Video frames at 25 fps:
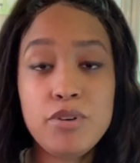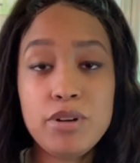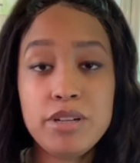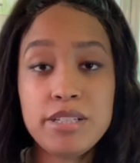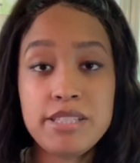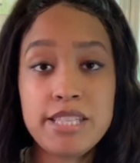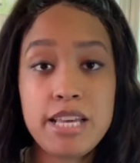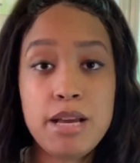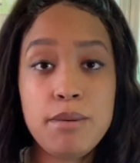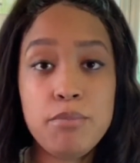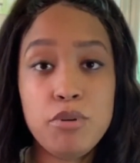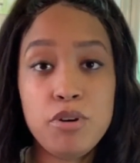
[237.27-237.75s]
For
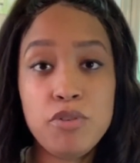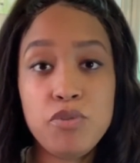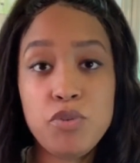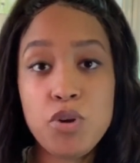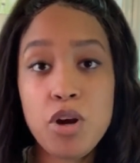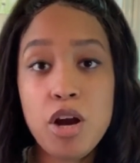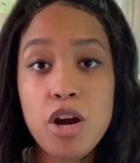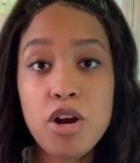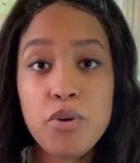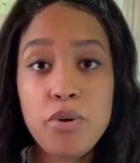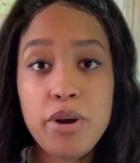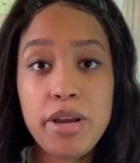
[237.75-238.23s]
example, if
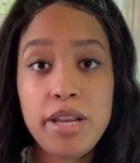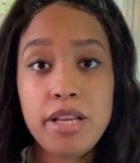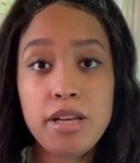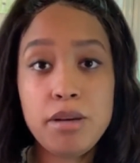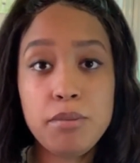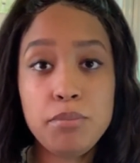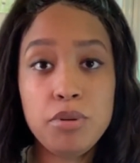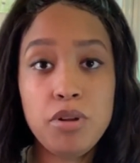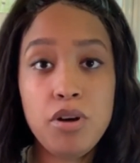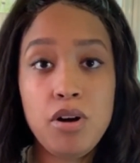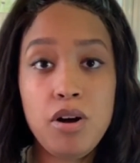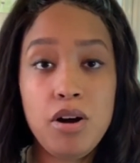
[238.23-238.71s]
you are
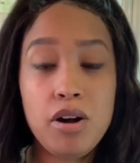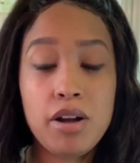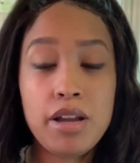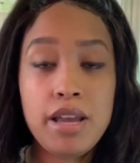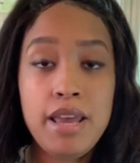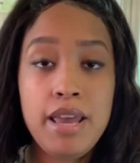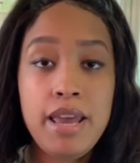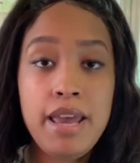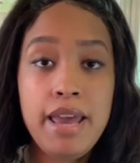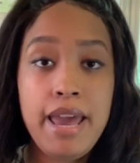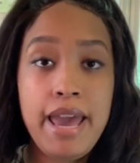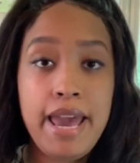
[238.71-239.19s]
creating a
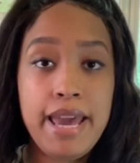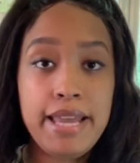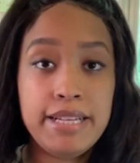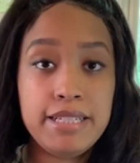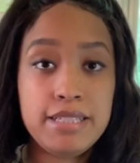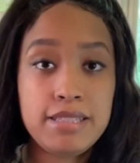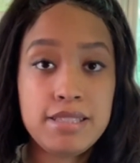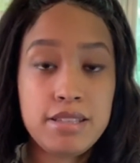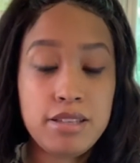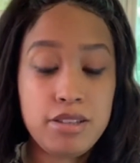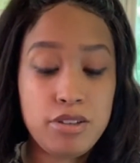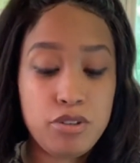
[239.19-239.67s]
blog and
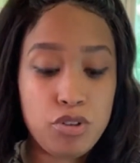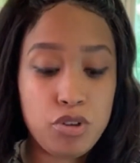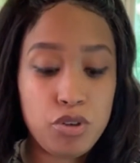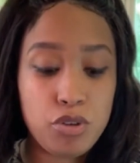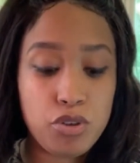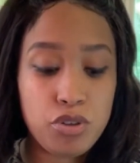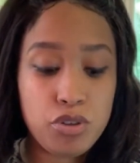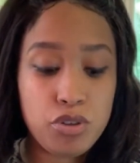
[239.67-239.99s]
it's, you know,